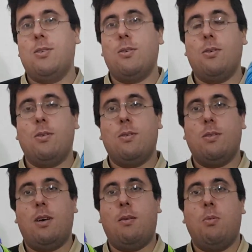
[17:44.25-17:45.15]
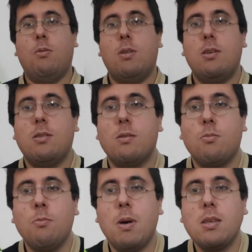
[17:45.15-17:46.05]
So I bought this
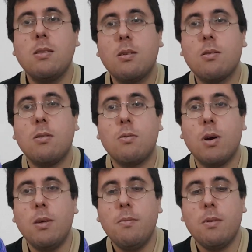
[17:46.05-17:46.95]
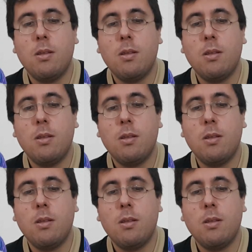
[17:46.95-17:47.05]
bombastic colorway